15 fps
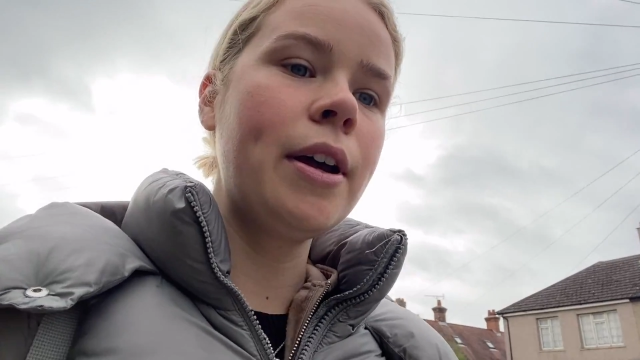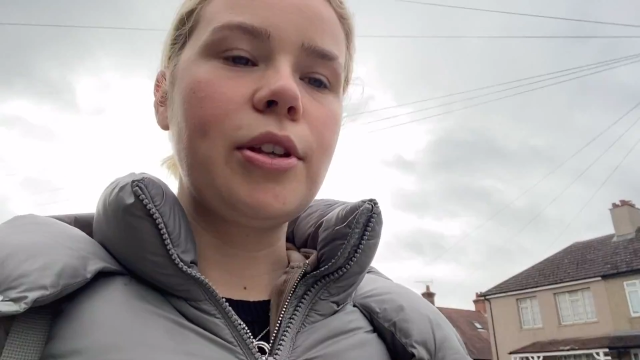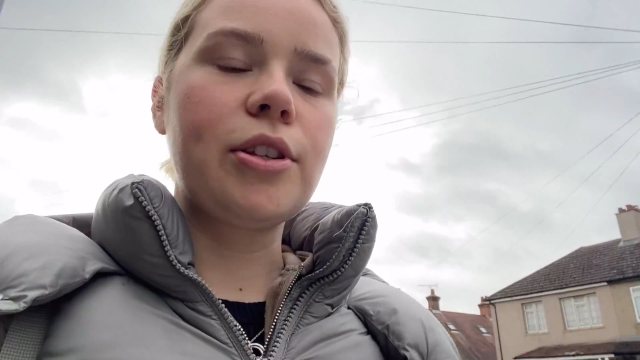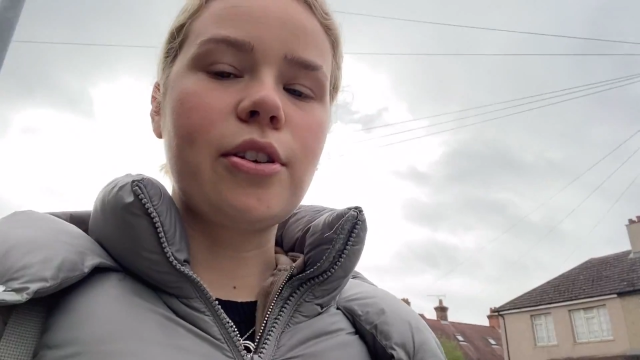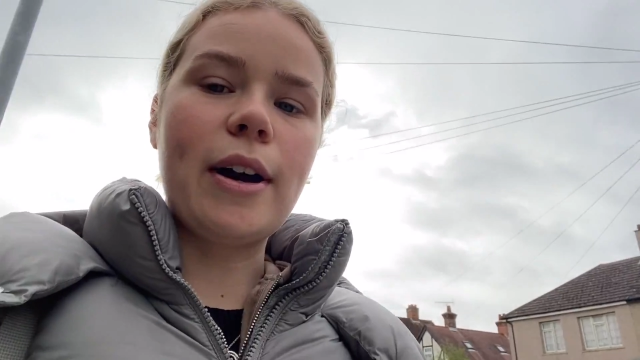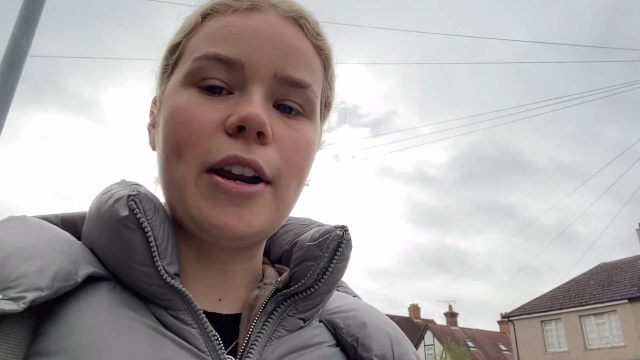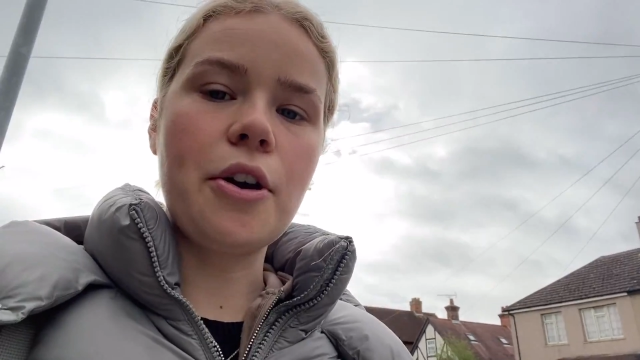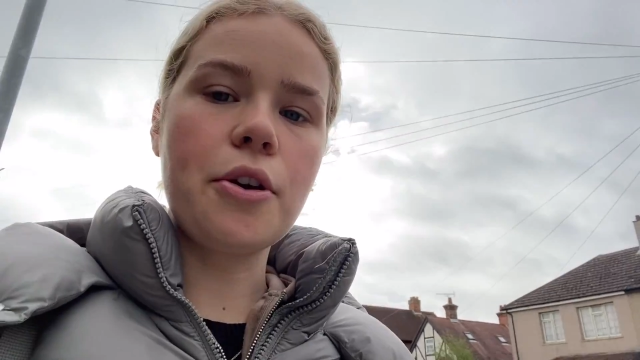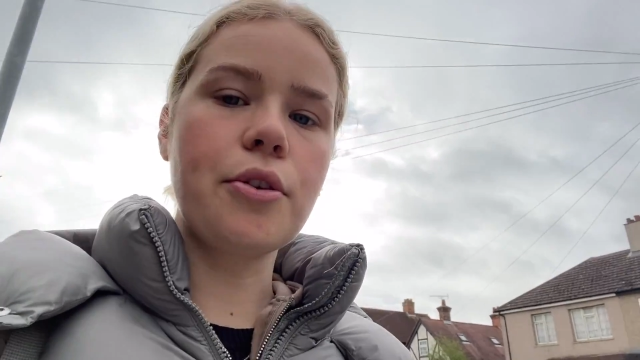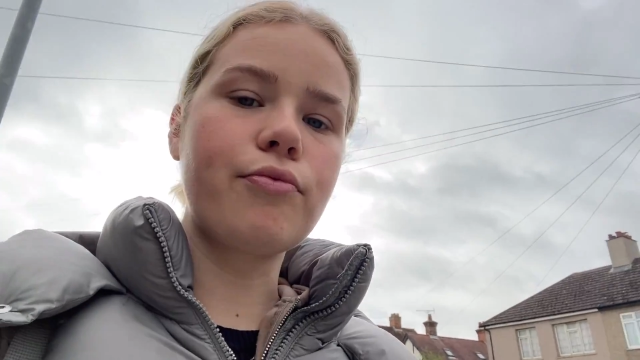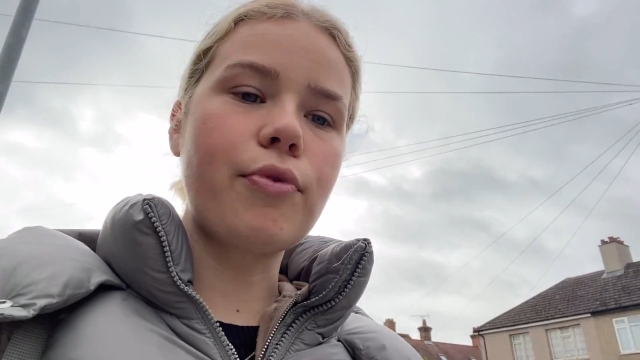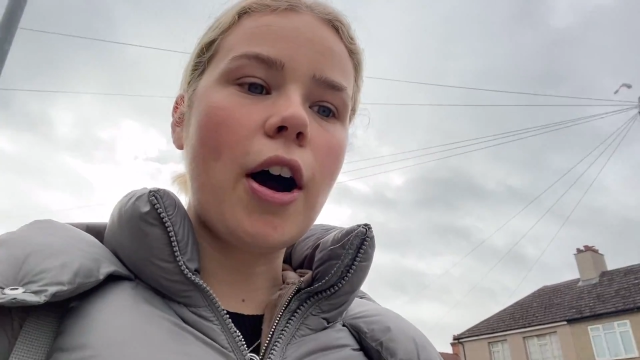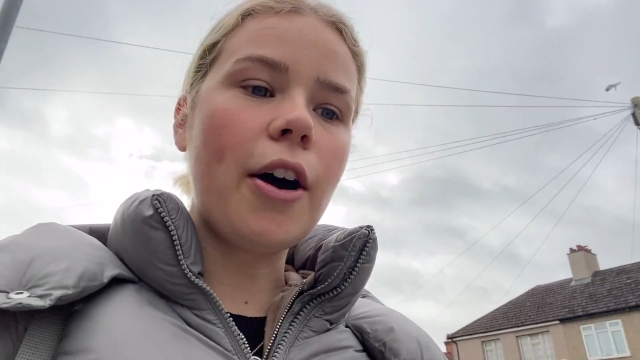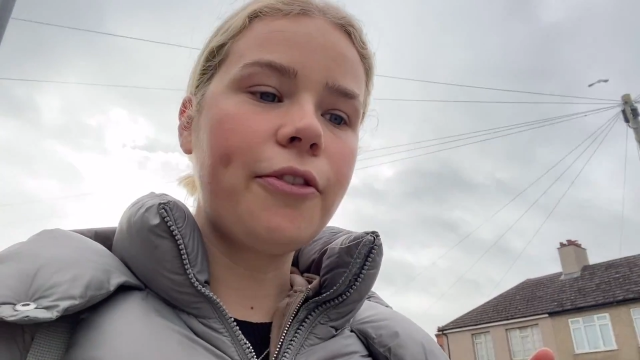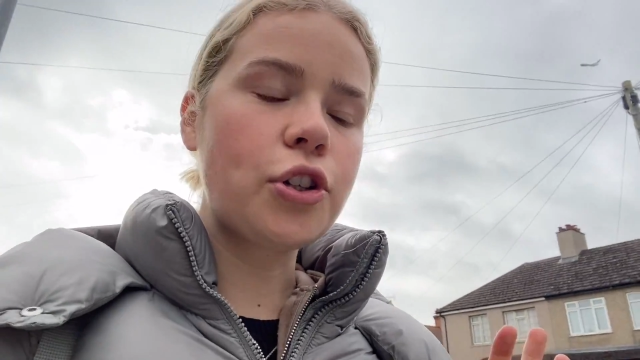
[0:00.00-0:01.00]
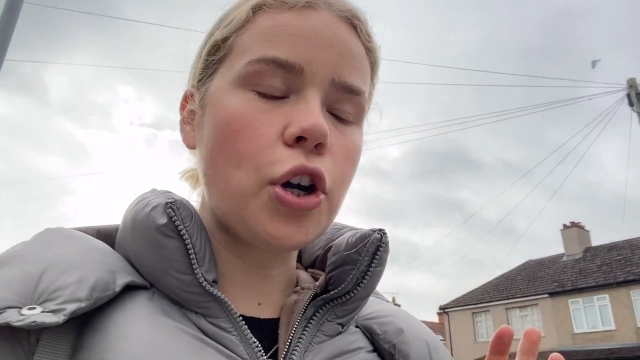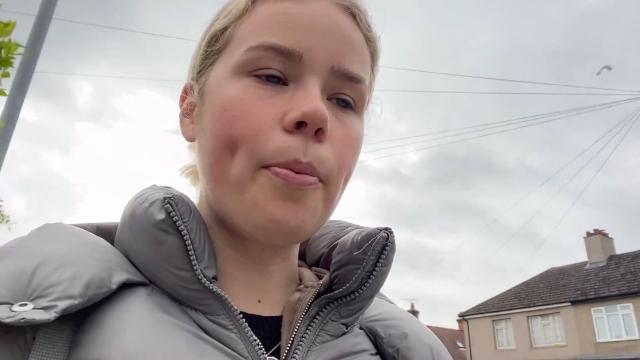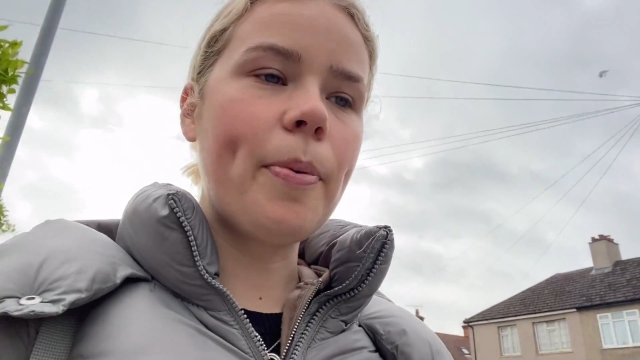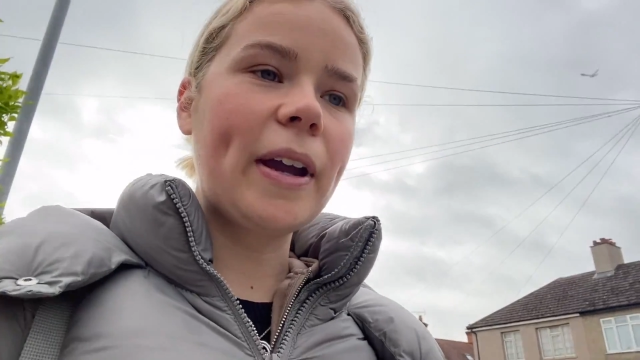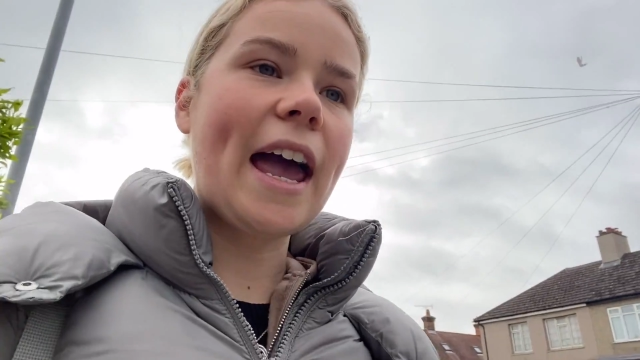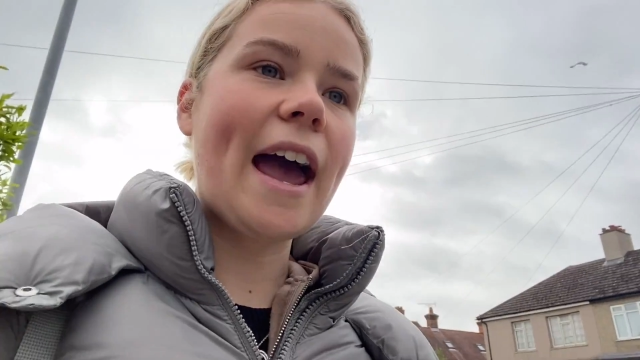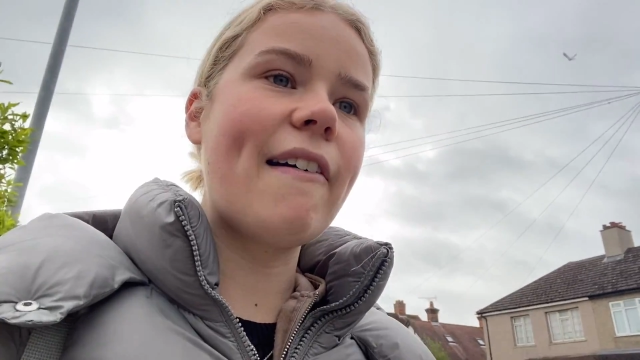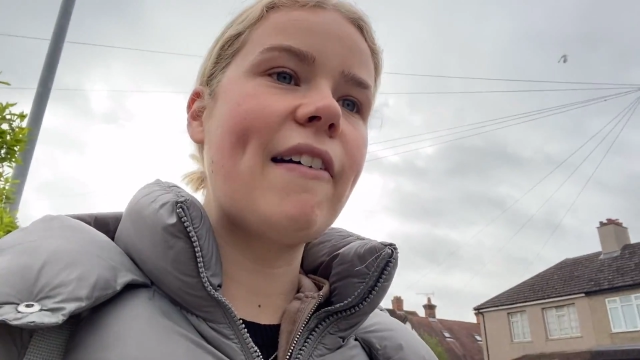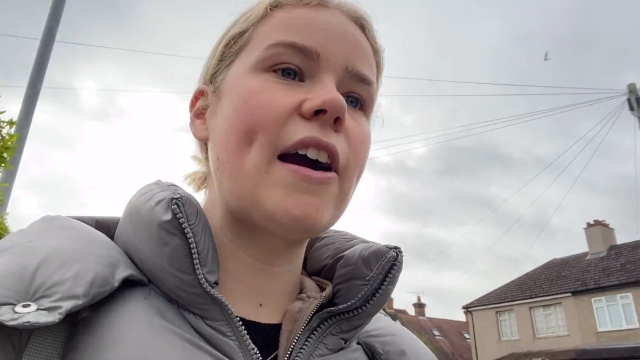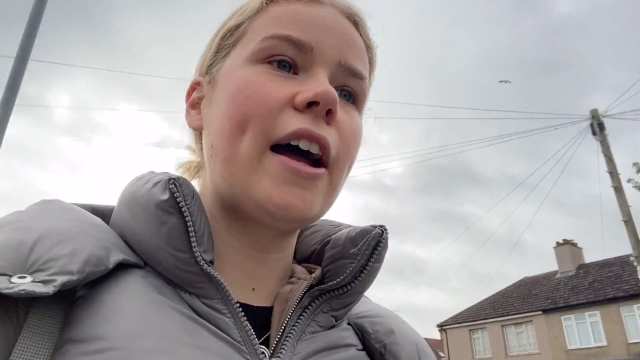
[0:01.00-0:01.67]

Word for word: So I know the rough topic area